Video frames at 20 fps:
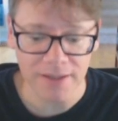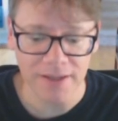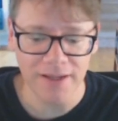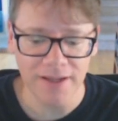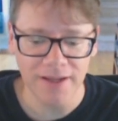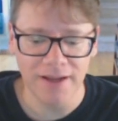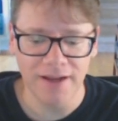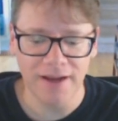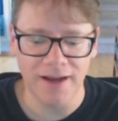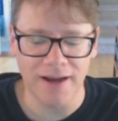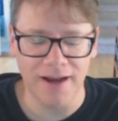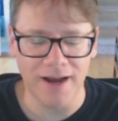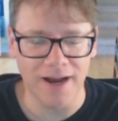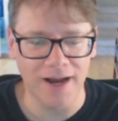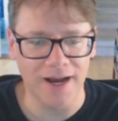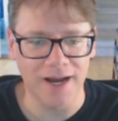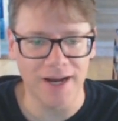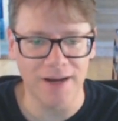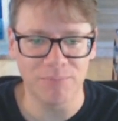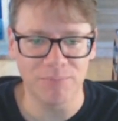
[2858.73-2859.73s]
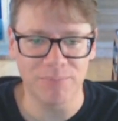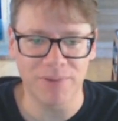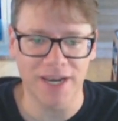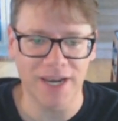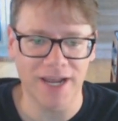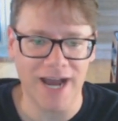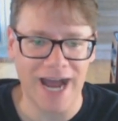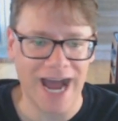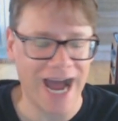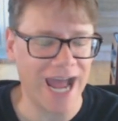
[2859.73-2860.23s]
Yeah. Um,
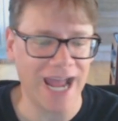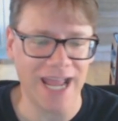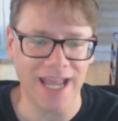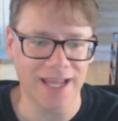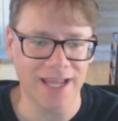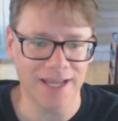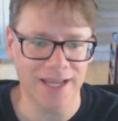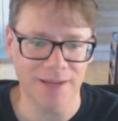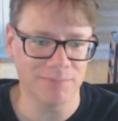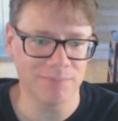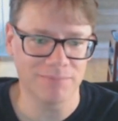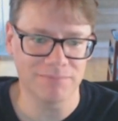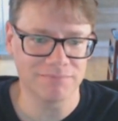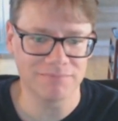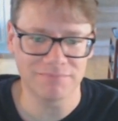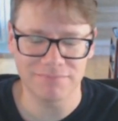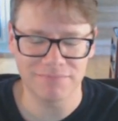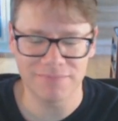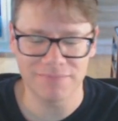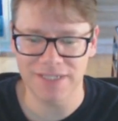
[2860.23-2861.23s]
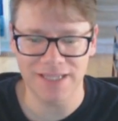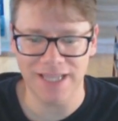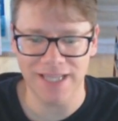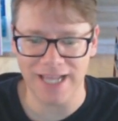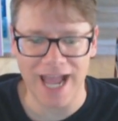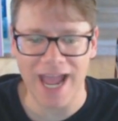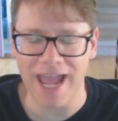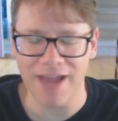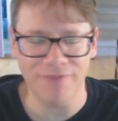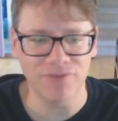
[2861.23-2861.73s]
but I am like
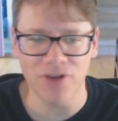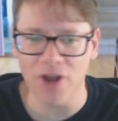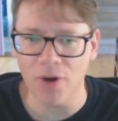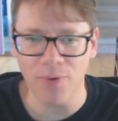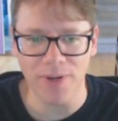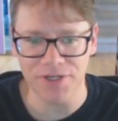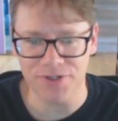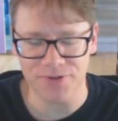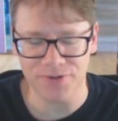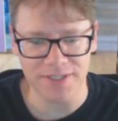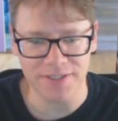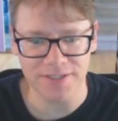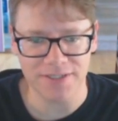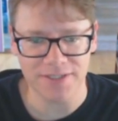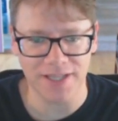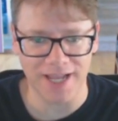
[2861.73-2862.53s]
I have no interest.